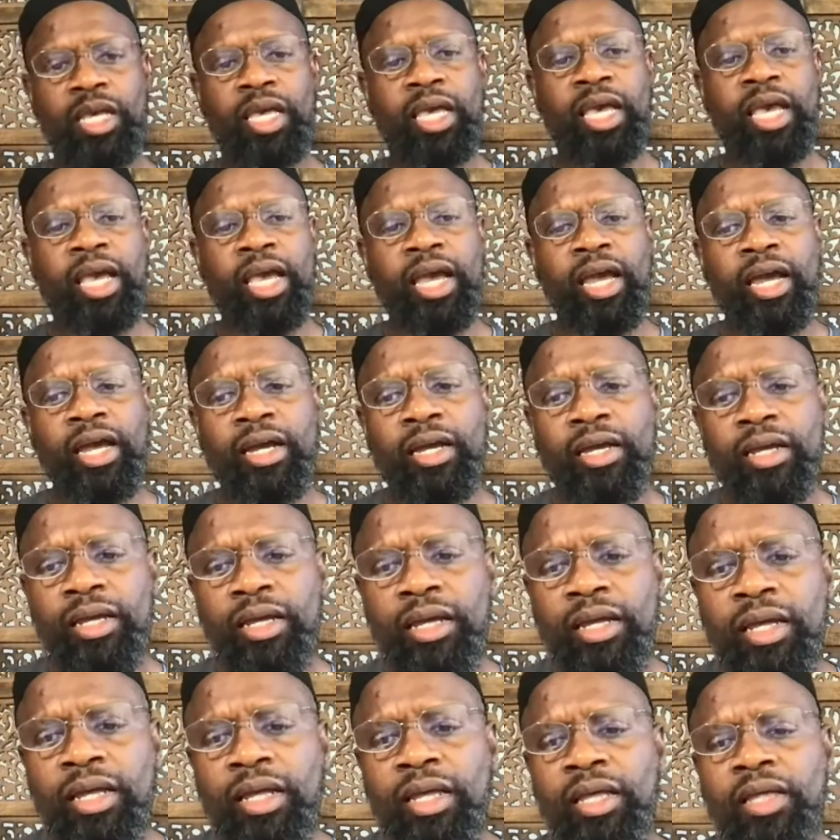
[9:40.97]
Here,
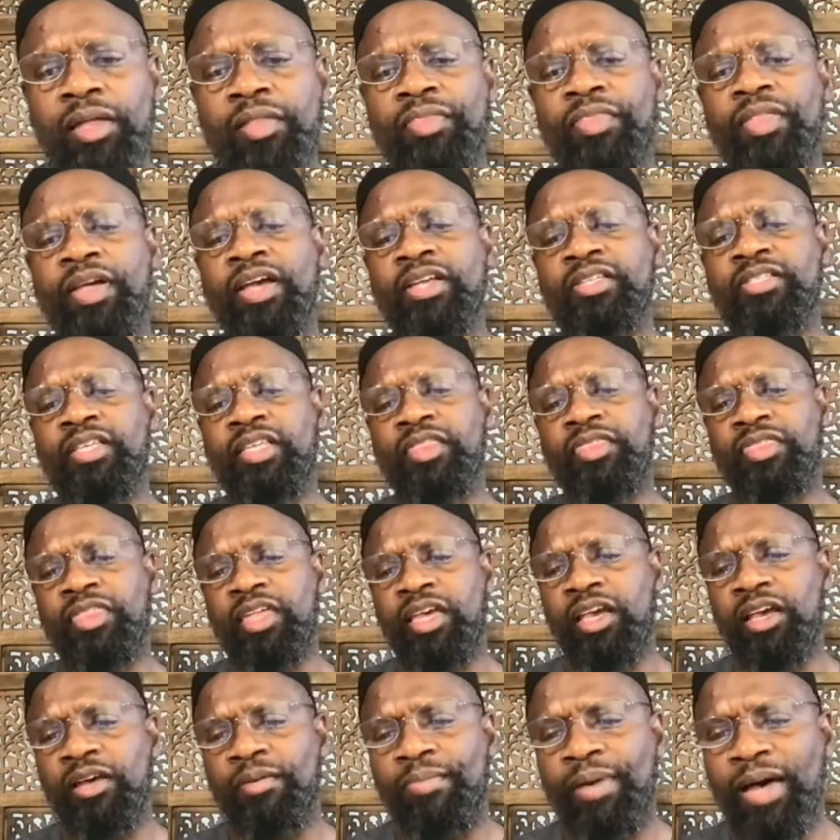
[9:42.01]
there's a
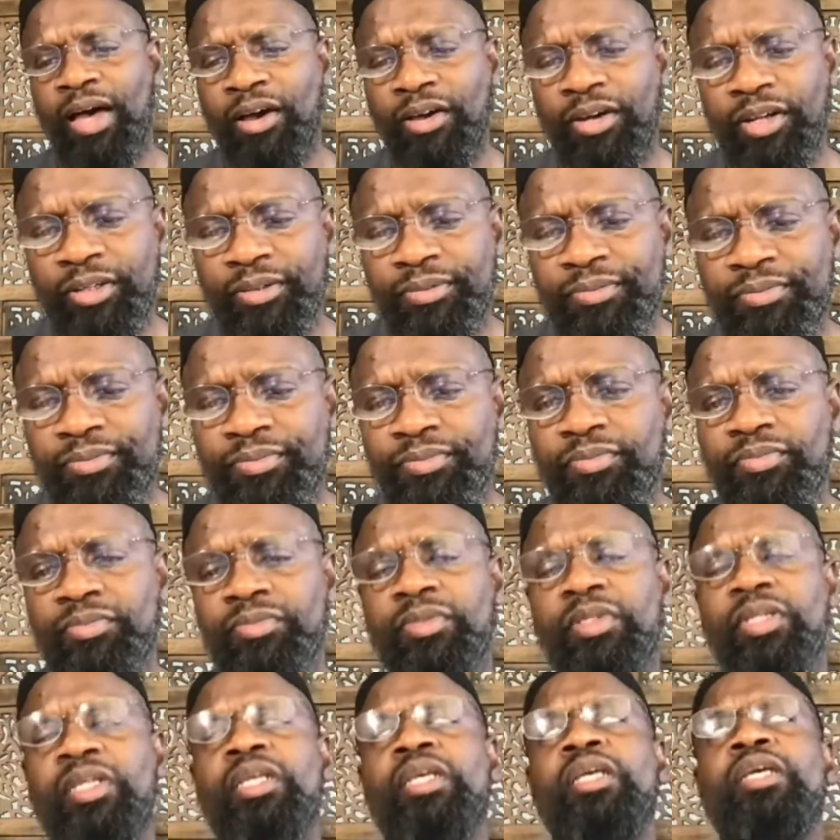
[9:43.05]
thing about it.
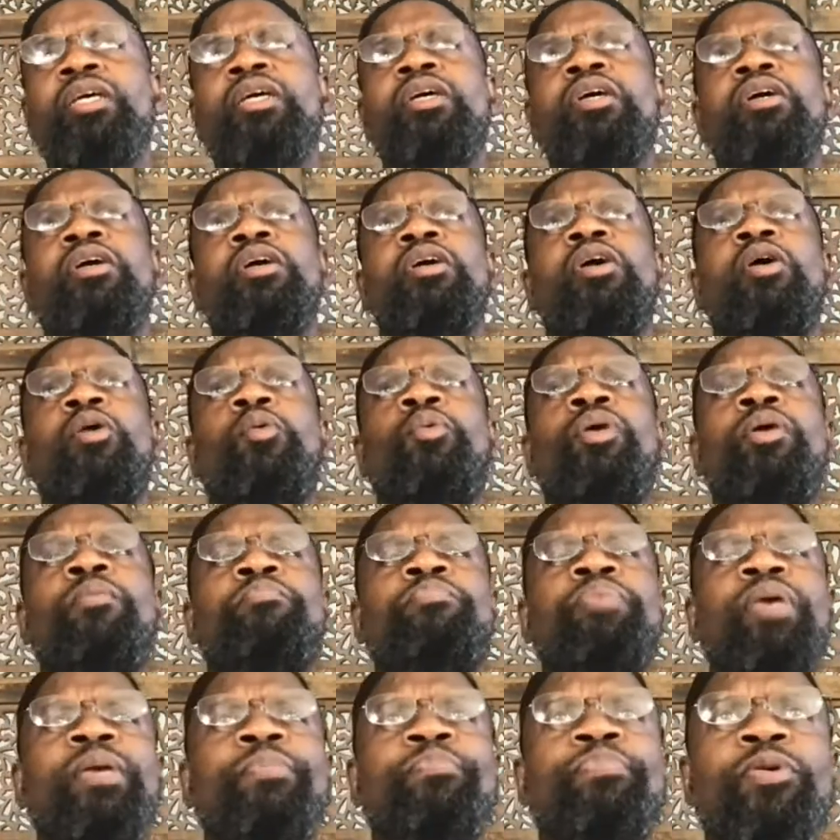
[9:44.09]

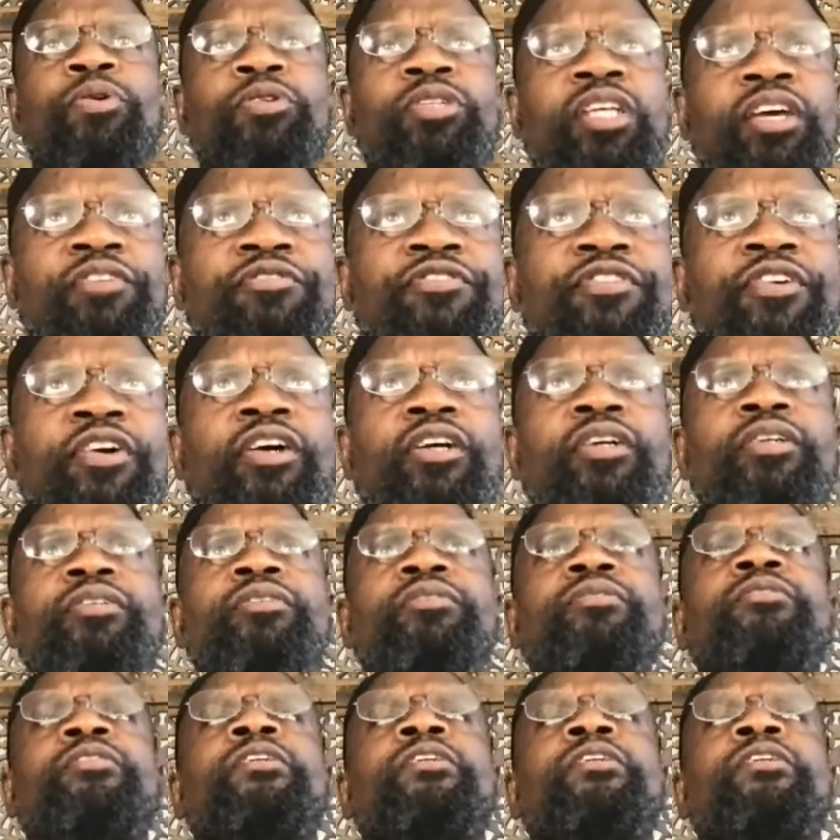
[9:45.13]
When people differ,